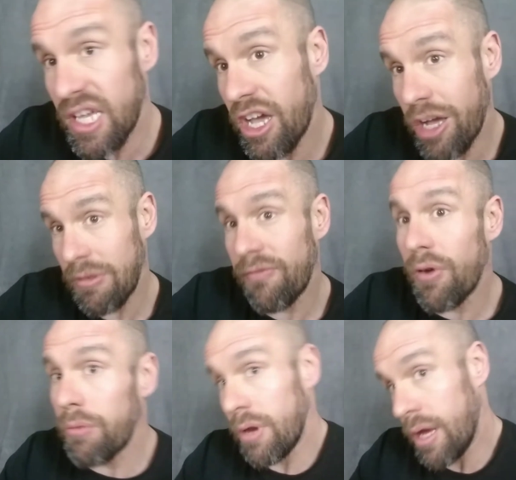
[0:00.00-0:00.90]
hung up the
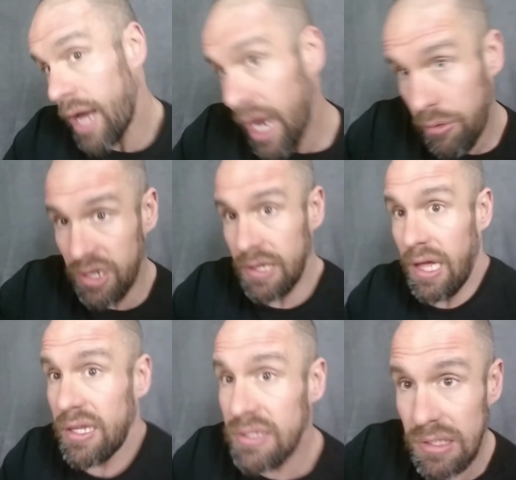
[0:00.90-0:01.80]
phone, I
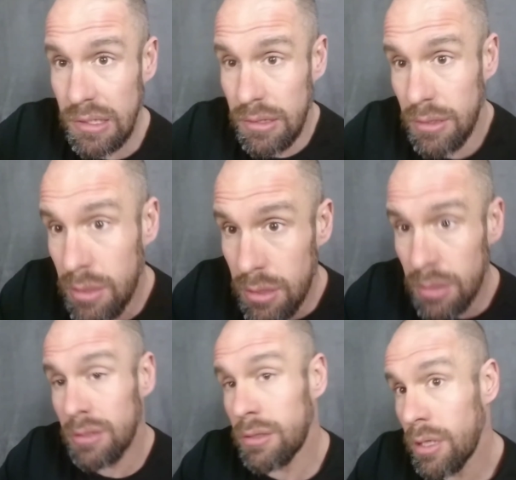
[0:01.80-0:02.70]
realized
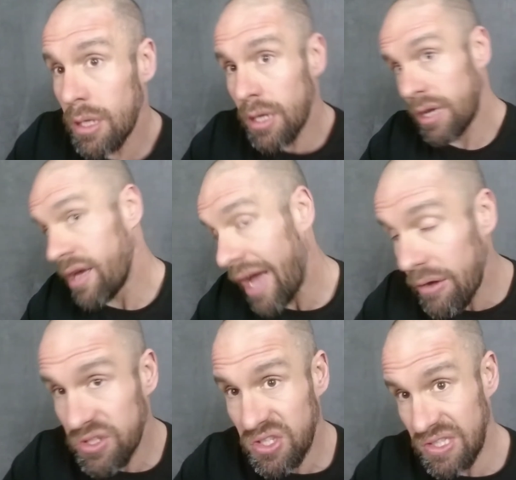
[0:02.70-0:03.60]
I
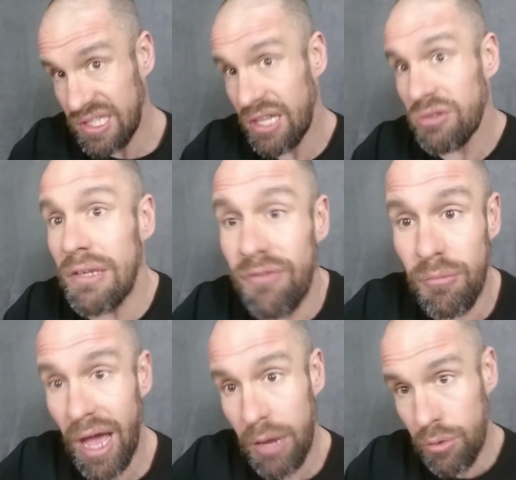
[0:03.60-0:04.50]
was just as guilty for
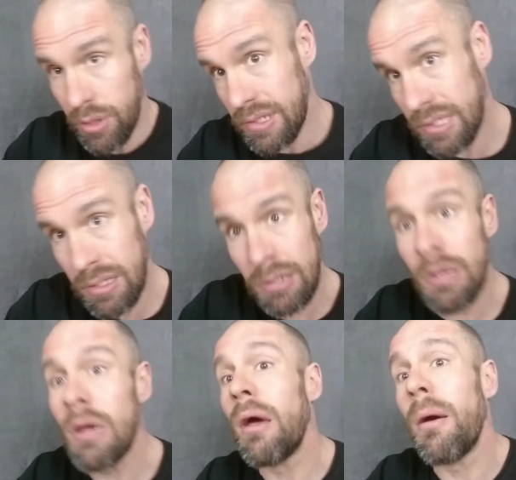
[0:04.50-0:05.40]
my words.
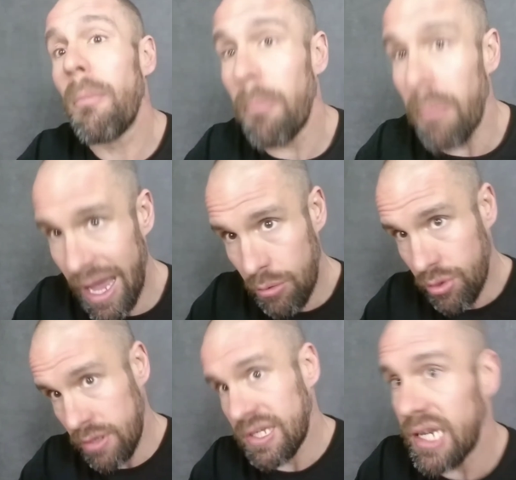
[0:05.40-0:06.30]
My
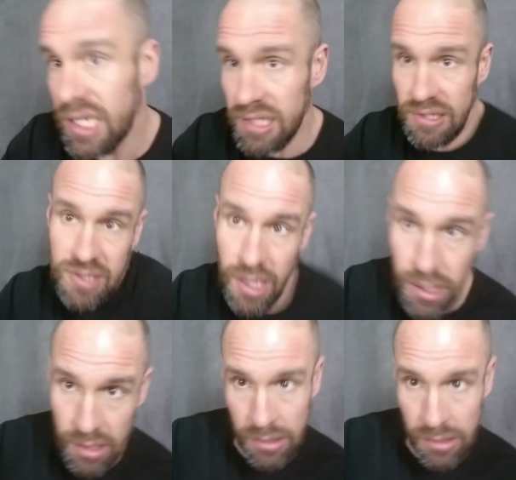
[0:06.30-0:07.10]
words I didn't say.